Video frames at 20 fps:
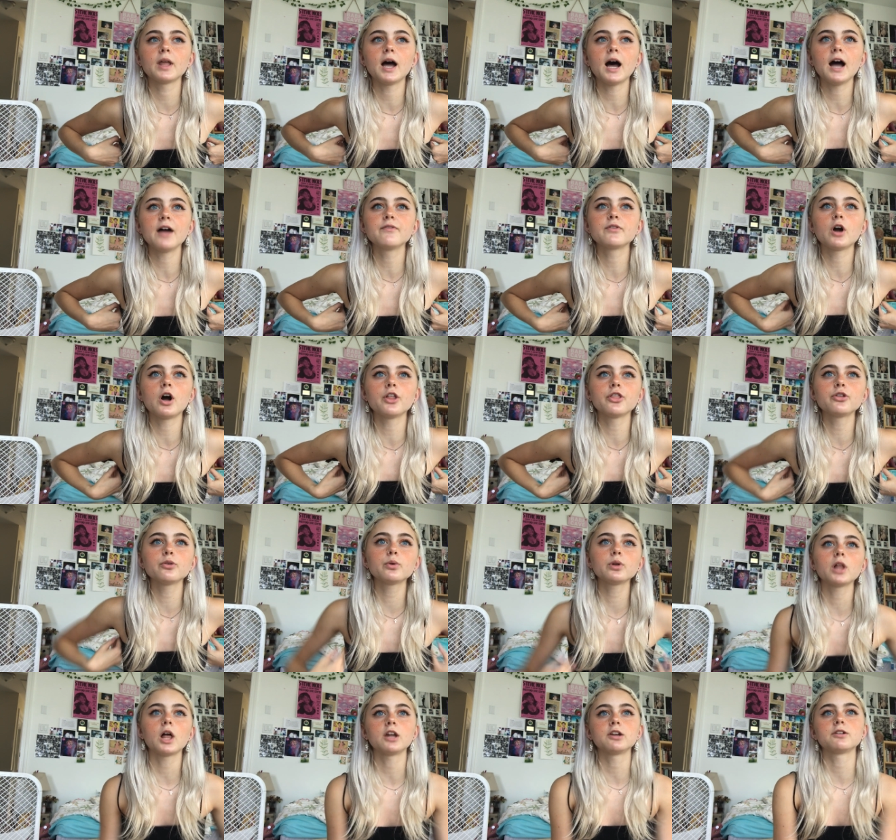I've gone
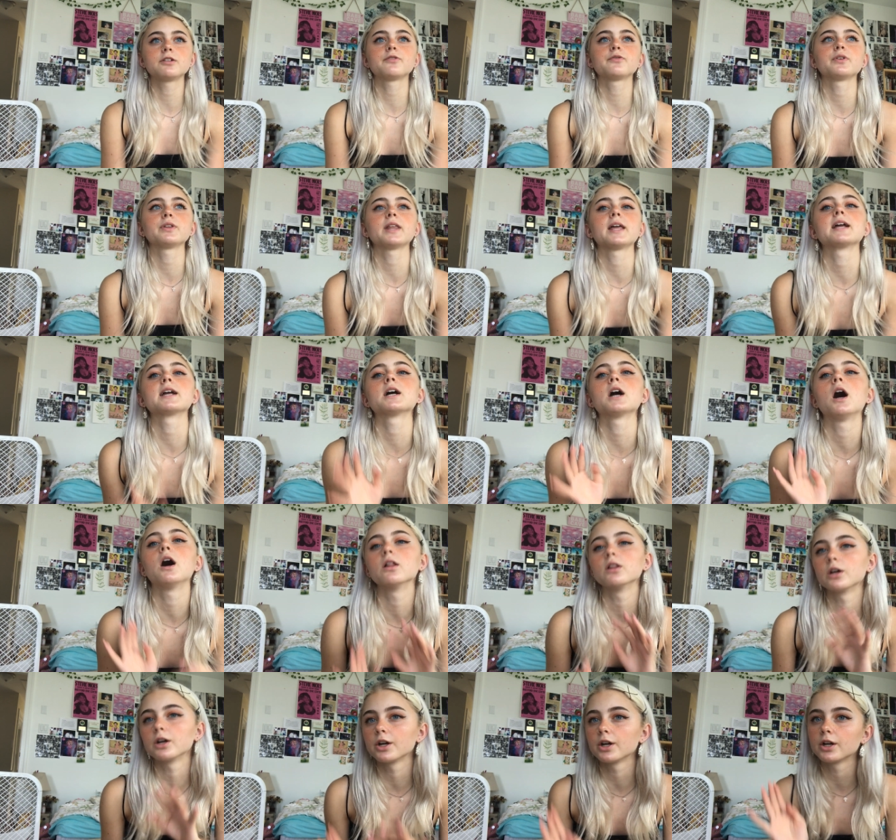through a lot of different like
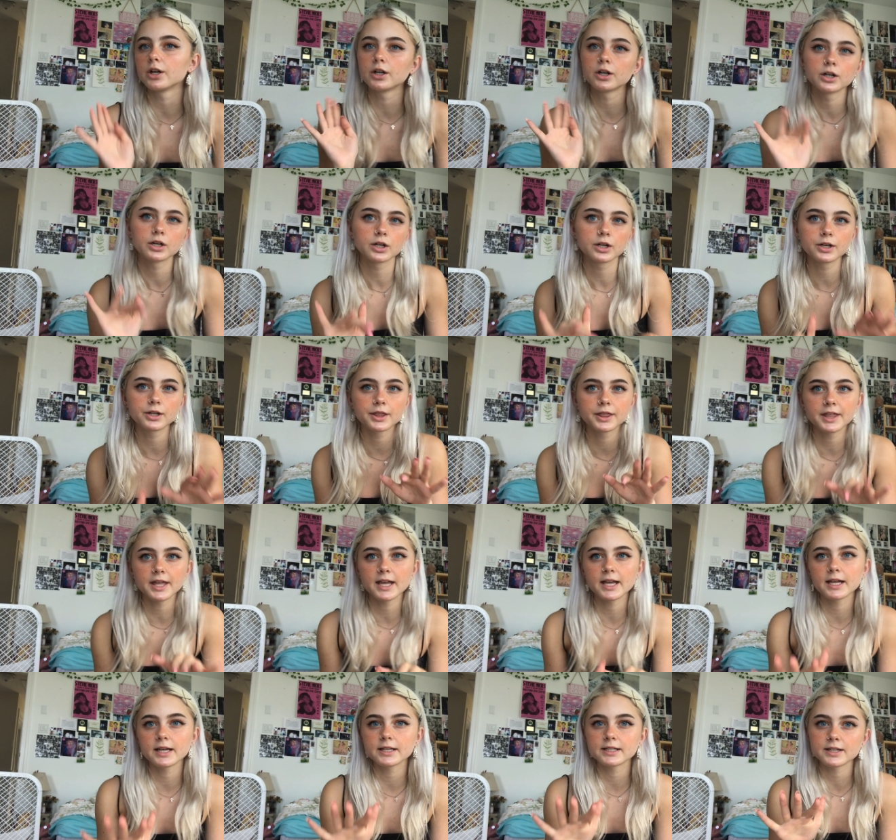color
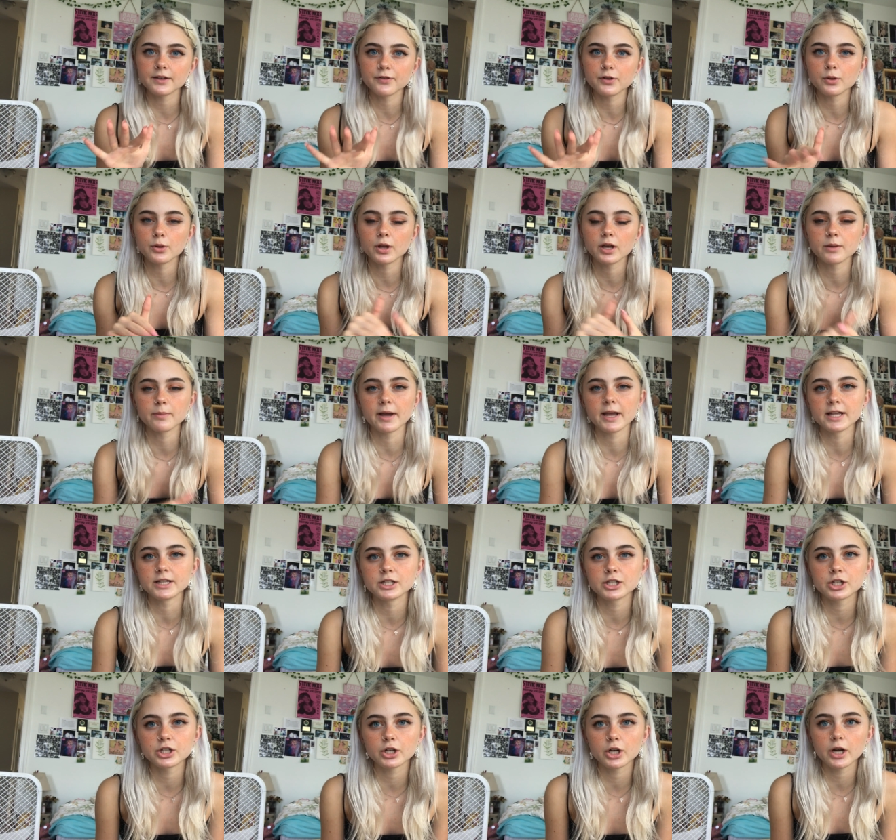things if you look at my
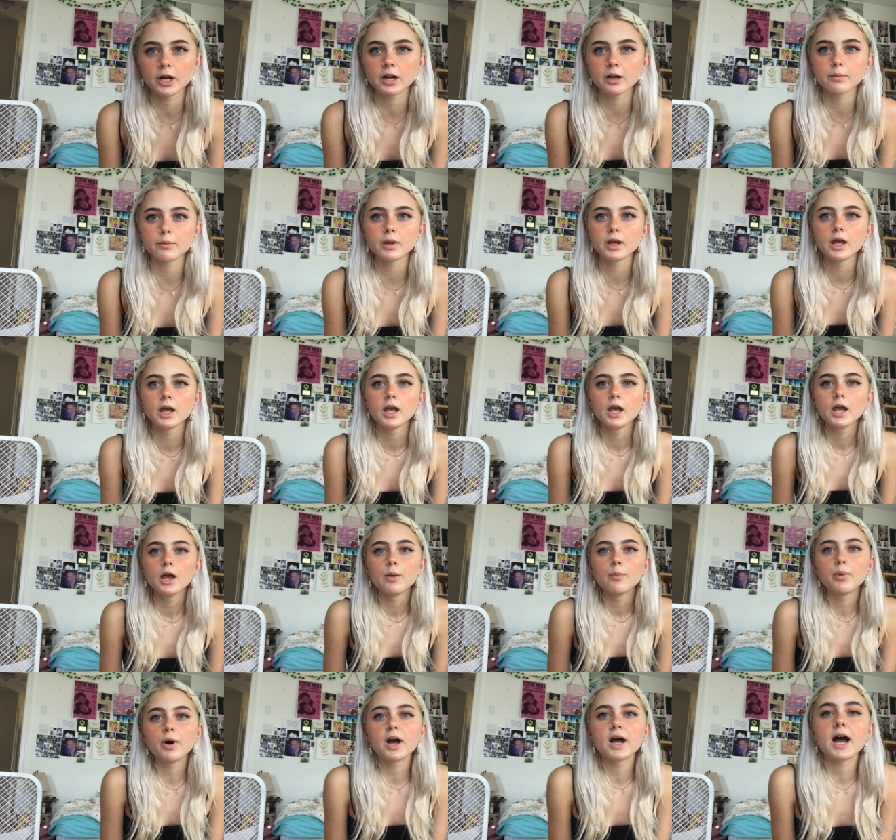Instagram,
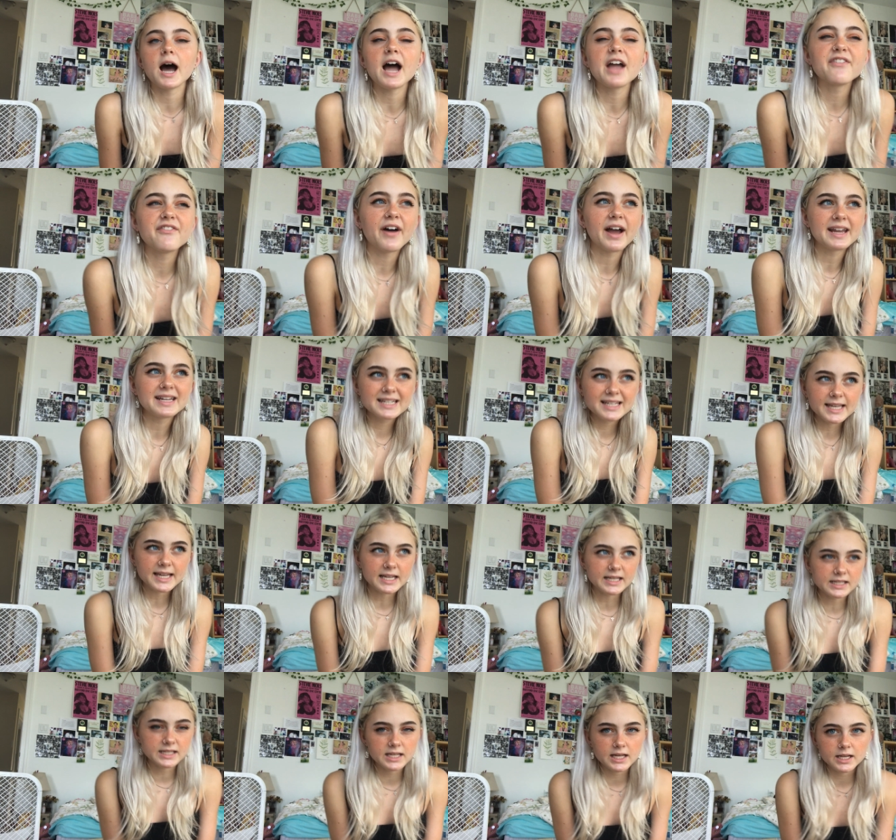but I find it
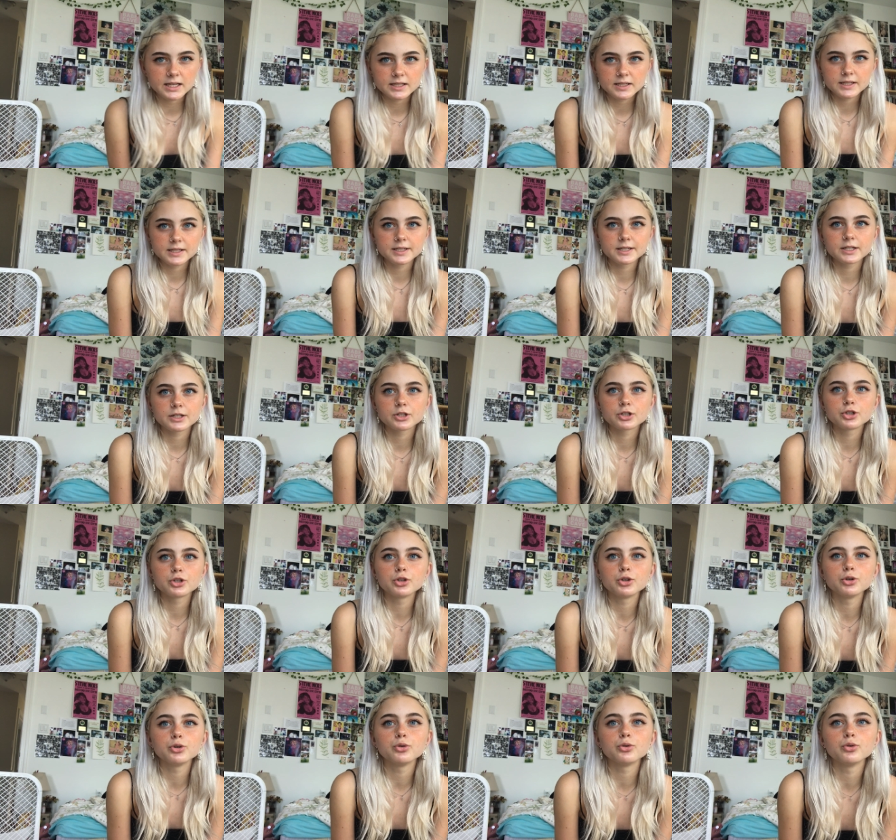easiest
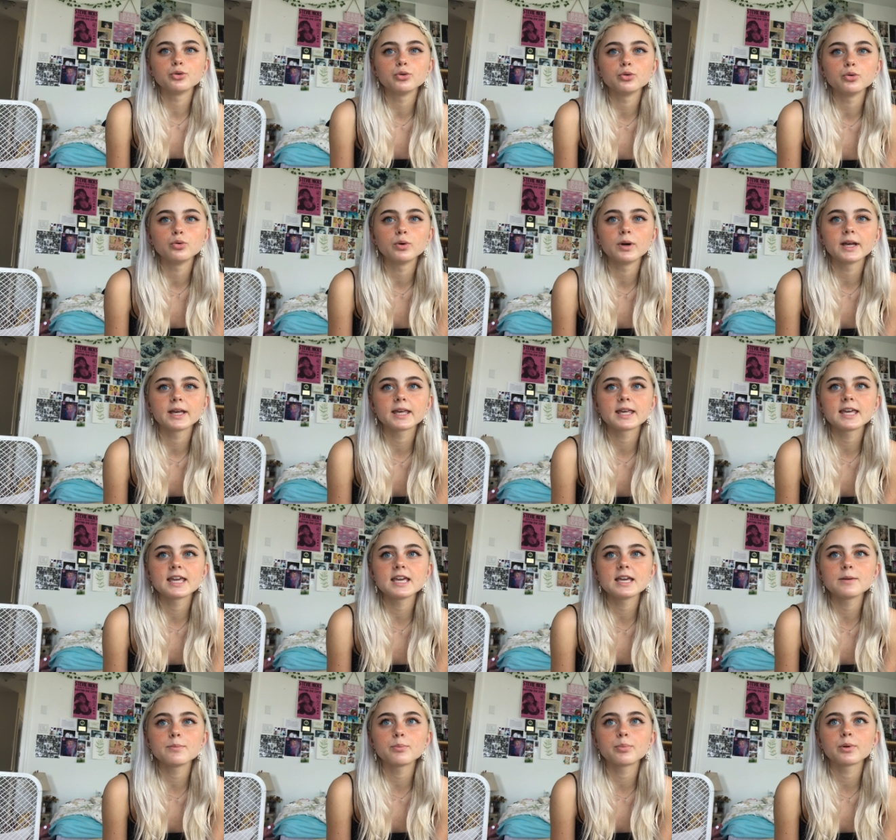to
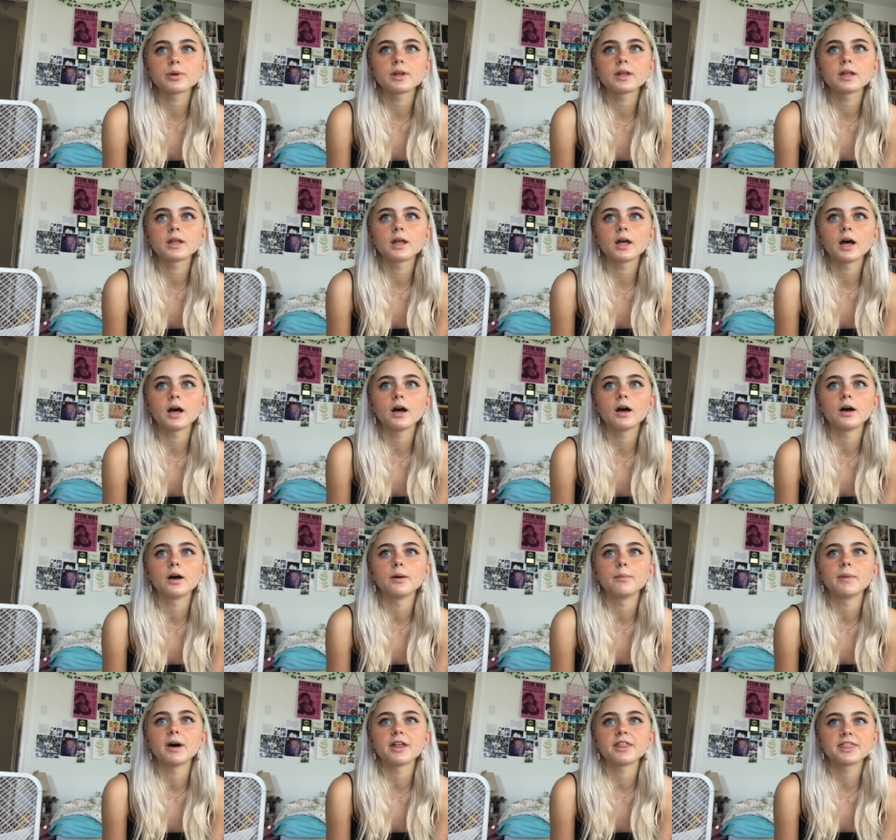keep
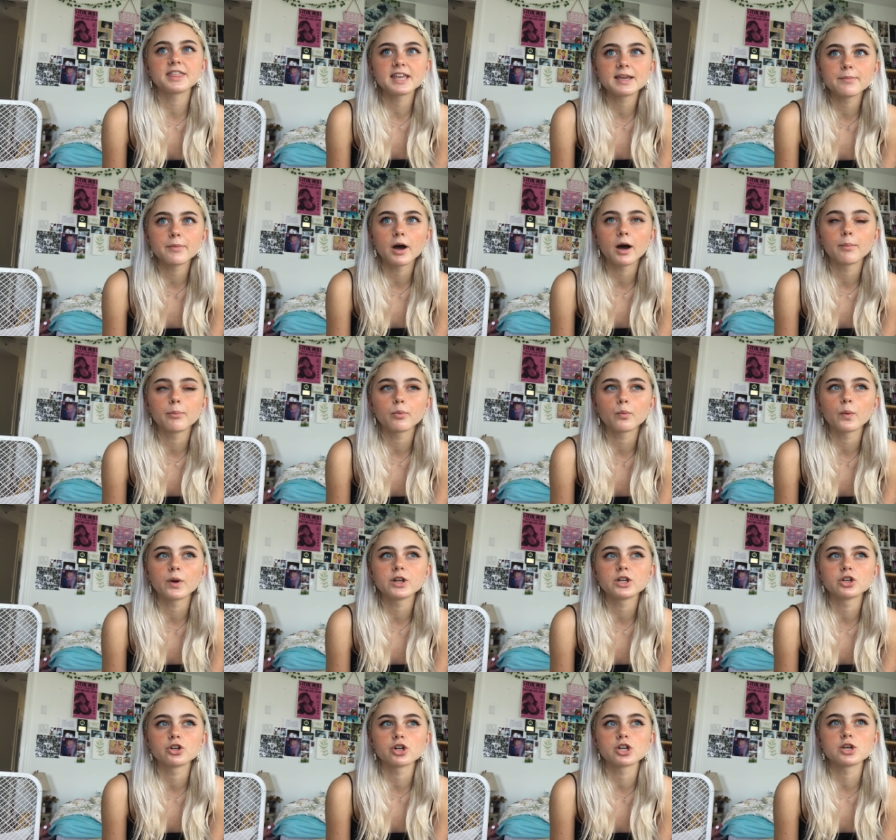a theme up
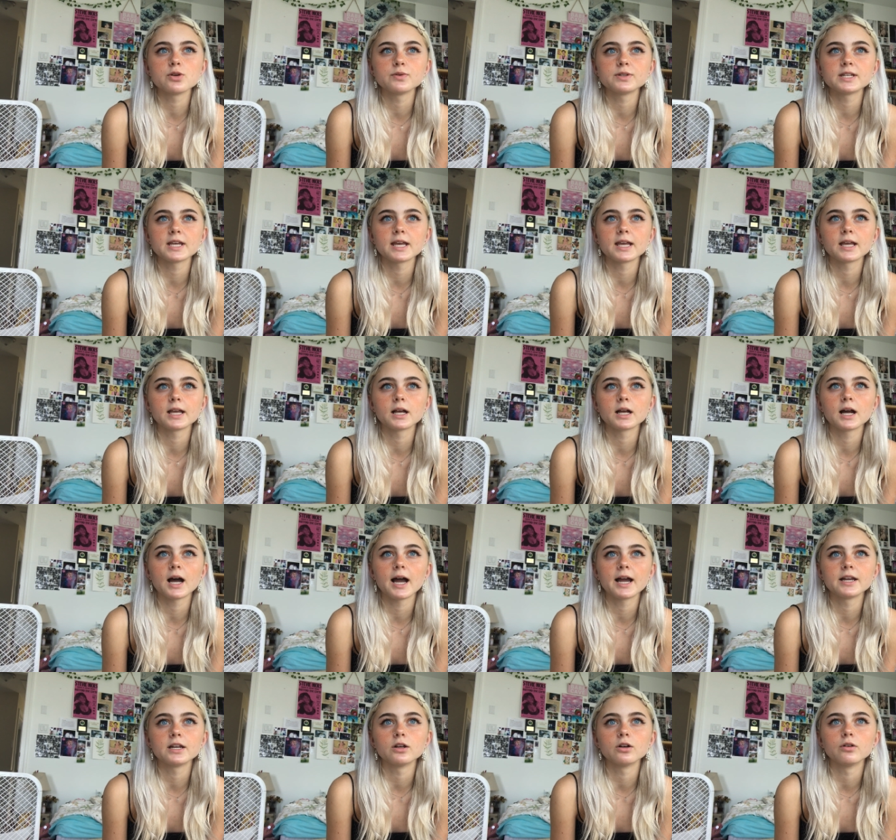when you're using
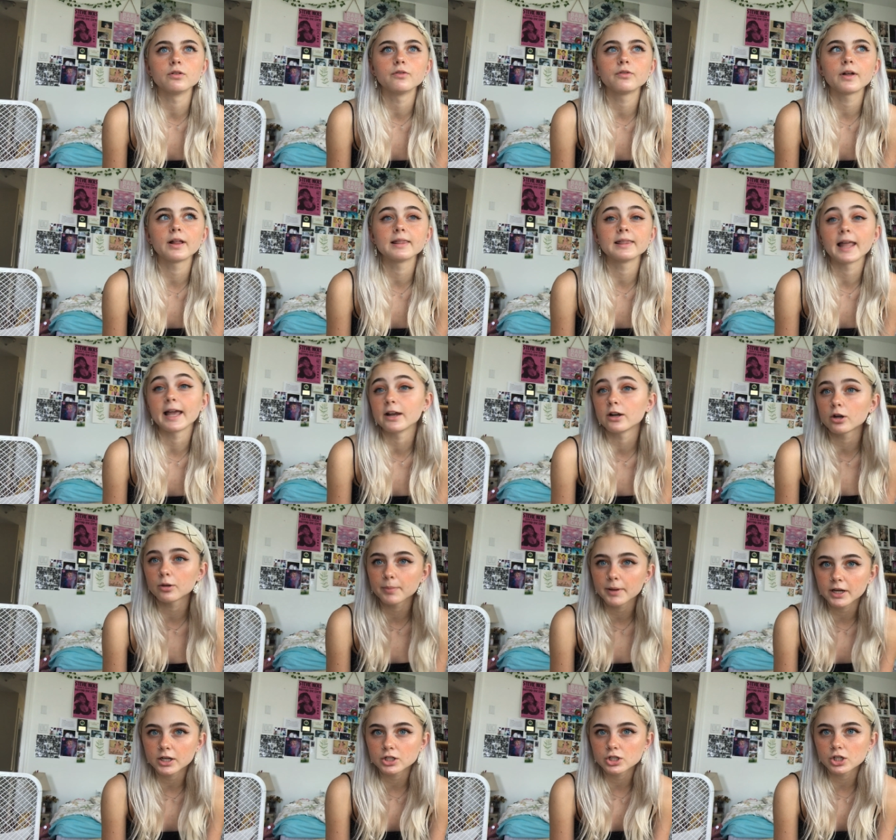kind of lighter
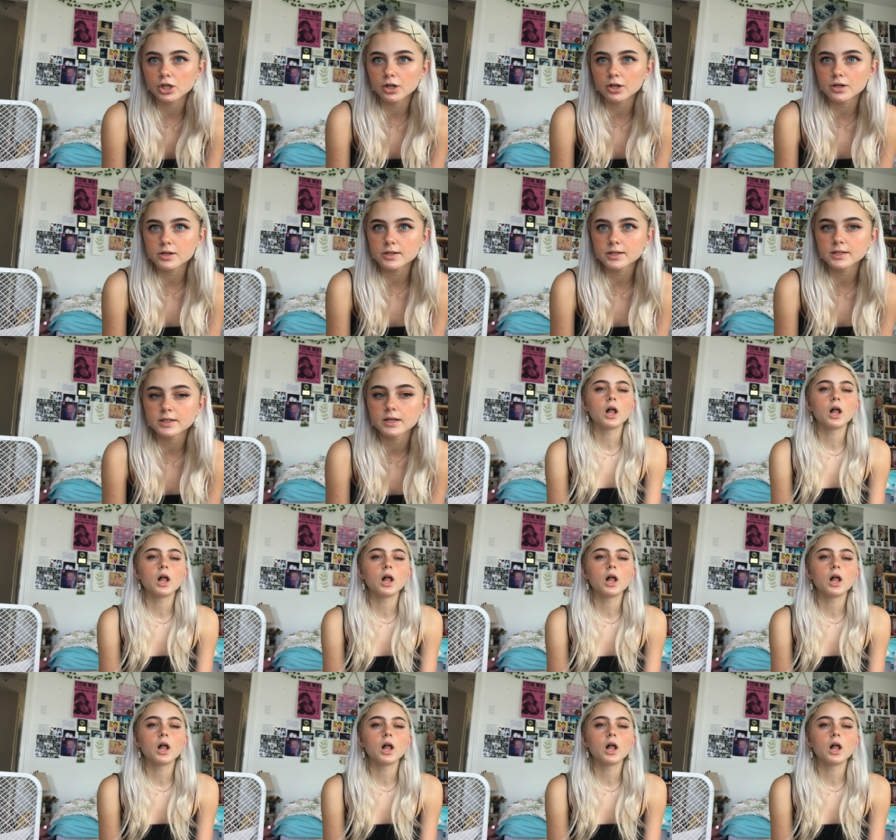pictures.